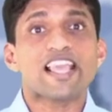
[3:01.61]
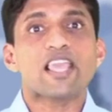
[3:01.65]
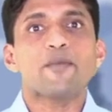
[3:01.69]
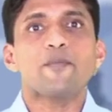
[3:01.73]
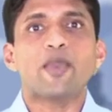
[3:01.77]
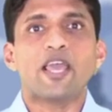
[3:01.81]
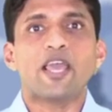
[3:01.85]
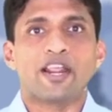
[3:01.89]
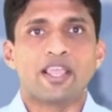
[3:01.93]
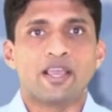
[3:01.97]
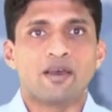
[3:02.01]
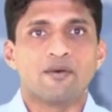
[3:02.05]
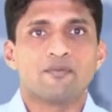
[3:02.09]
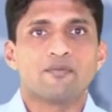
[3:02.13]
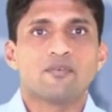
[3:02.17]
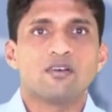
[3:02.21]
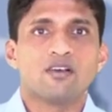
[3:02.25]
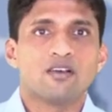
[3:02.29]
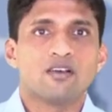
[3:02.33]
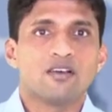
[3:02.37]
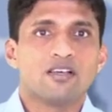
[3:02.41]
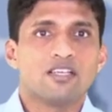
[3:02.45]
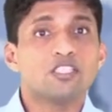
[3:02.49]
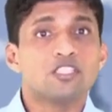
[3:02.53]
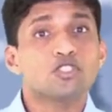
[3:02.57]
the same area.
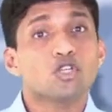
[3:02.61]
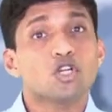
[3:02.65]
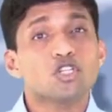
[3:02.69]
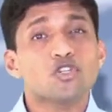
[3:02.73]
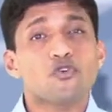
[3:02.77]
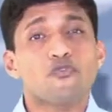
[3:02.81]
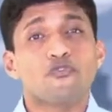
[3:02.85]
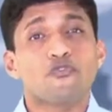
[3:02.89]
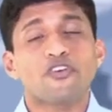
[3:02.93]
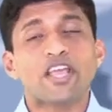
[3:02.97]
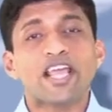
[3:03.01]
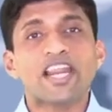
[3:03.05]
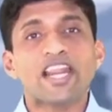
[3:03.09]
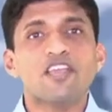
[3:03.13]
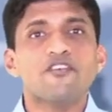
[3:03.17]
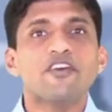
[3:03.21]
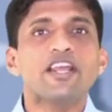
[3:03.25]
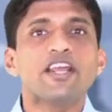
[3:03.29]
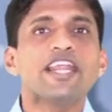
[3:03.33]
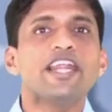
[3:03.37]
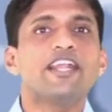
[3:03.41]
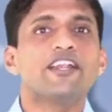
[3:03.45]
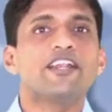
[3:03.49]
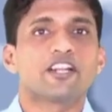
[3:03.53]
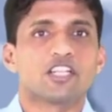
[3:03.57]
This is also very,
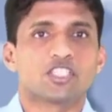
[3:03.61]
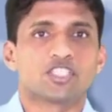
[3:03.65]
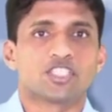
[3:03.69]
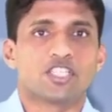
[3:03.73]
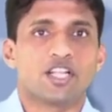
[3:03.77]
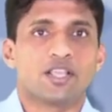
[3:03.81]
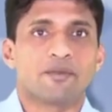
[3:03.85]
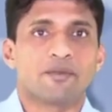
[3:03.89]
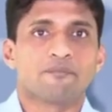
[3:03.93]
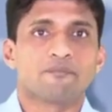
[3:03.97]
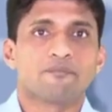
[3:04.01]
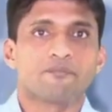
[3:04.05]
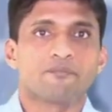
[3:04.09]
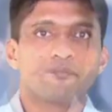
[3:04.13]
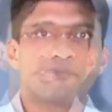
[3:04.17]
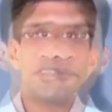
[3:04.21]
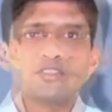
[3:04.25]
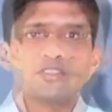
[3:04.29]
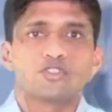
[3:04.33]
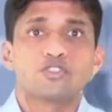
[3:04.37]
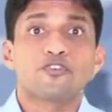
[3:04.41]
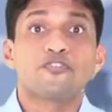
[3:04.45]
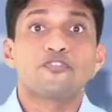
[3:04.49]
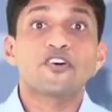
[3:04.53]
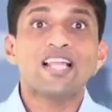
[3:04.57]
very interesting.
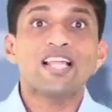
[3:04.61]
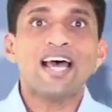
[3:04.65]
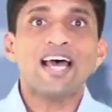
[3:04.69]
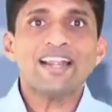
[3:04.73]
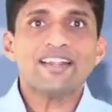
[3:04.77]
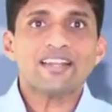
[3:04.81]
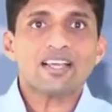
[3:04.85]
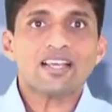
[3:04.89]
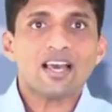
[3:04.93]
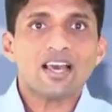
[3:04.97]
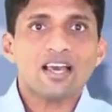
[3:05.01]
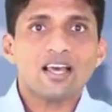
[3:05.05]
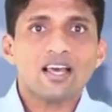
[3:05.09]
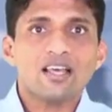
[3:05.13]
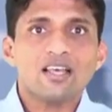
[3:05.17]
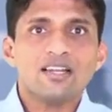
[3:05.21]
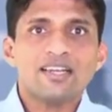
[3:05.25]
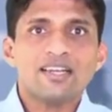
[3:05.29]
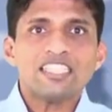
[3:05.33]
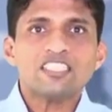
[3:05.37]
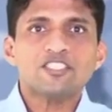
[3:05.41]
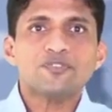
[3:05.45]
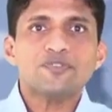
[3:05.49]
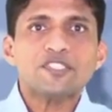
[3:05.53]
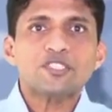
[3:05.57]
So for that,
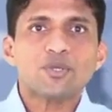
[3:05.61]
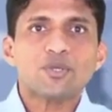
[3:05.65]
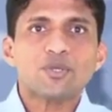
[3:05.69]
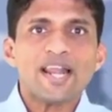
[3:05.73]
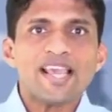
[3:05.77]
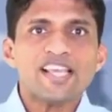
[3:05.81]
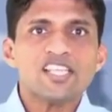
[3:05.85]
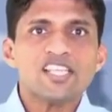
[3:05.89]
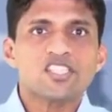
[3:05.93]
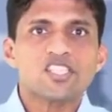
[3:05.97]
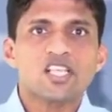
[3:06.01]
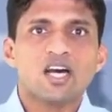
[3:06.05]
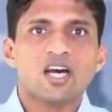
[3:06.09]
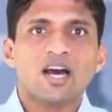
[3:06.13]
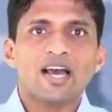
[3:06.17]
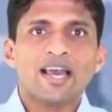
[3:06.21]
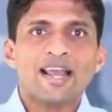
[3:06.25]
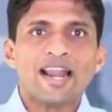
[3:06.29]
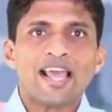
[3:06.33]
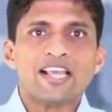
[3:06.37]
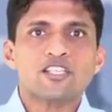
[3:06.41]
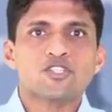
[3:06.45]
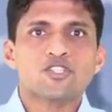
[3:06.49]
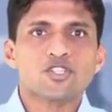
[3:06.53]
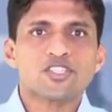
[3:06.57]
let's visualize
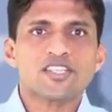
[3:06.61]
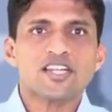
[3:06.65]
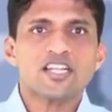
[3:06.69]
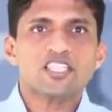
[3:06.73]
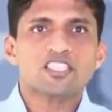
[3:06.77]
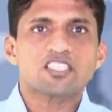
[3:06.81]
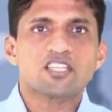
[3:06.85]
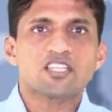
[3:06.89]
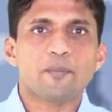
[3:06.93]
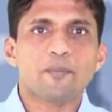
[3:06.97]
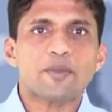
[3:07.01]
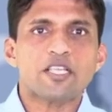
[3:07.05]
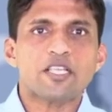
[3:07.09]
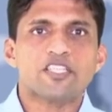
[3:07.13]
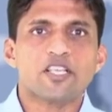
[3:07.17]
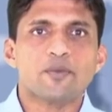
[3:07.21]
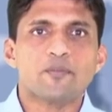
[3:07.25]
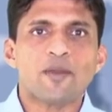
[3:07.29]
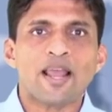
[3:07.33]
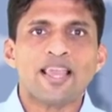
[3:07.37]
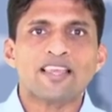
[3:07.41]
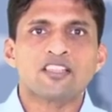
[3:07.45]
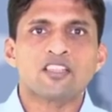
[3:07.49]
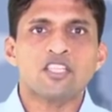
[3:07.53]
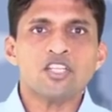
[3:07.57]
an isosceles
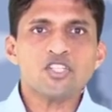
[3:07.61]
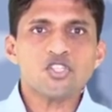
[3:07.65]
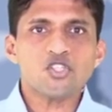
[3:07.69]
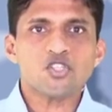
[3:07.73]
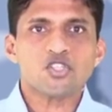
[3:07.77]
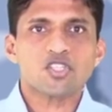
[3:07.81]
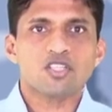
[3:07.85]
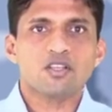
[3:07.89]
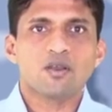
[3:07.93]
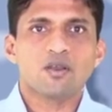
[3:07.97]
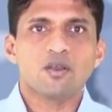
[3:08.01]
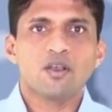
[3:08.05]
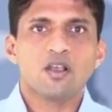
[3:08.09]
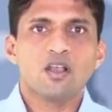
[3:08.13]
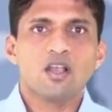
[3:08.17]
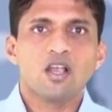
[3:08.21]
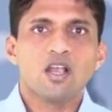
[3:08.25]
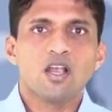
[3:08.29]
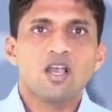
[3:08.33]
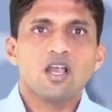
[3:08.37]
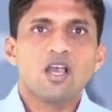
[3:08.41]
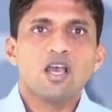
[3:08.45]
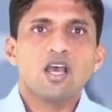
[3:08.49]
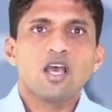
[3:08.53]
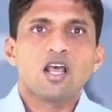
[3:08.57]
trapezium like this.
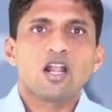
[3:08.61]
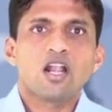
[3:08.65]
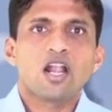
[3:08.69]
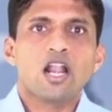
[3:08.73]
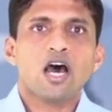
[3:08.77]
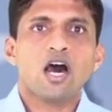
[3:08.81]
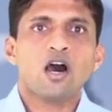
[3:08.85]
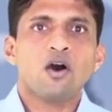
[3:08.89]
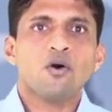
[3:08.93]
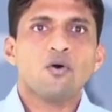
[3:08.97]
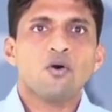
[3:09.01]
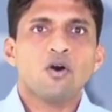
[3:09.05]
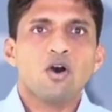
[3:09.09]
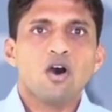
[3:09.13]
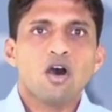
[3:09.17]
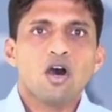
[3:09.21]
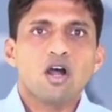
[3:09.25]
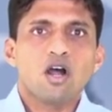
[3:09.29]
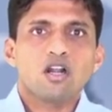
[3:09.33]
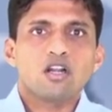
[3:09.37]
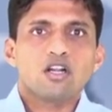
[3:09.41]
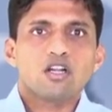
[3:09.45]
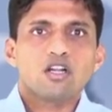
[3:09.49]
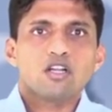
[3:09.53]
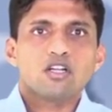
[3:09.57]

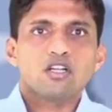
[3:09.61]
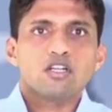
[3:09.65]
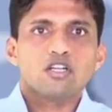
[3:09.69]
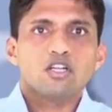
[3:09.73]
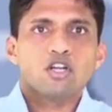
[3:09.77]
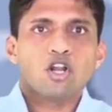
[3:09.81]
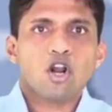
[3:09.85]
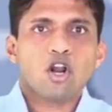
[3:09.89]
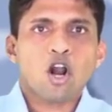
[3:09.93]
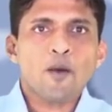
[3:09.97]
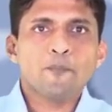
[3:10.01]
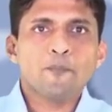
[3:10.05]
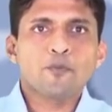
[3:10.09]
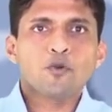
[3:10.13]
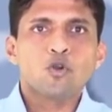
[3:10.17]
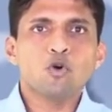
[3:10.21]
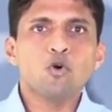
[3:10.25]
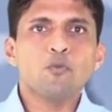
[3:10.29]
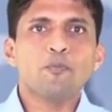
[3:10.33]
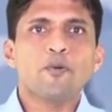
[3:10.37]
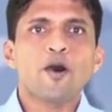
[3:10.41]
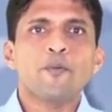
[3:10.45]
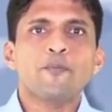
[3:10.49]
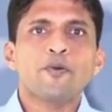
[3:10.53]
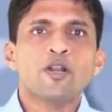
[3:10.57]
Now, drop
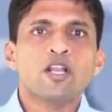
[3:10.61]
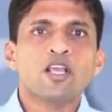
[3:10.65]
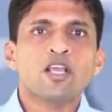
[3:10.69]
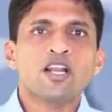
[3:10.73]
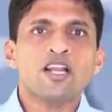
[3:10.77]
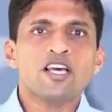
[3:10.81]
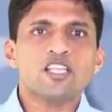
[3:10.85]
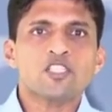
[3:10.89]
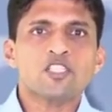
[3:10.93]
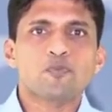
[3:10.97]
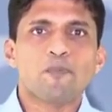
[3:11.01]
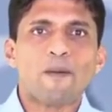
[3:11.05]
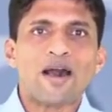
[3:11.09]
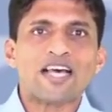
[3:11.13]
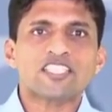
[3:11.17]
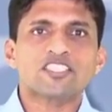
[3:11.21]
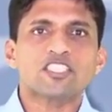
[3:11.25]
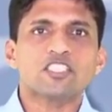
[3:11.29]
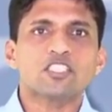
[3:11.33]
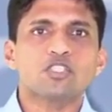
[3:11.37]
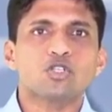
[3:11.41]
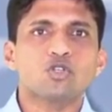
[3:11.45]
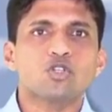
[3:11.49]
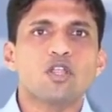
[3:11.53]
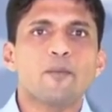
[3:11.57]
two perpendiculars
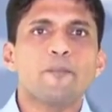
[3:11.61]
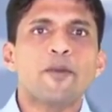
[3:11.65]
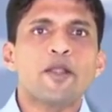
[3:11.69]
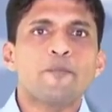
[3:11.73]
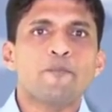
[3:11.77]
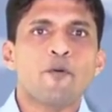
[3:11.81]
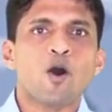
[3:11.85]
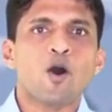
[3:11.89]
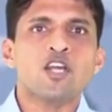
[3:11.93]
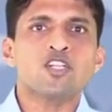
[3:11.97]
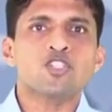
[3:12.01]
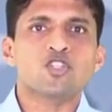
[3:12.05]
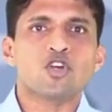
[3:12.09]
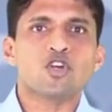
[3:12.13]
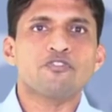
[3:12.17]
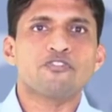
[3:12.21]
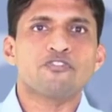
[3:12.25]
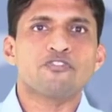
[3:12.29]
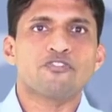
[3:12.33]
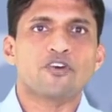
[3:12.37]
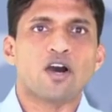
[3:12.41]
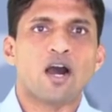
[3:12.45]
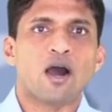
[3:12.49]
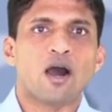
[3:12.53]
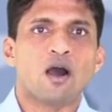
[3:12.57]
passing through the midpoints
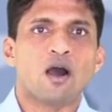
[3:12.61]
of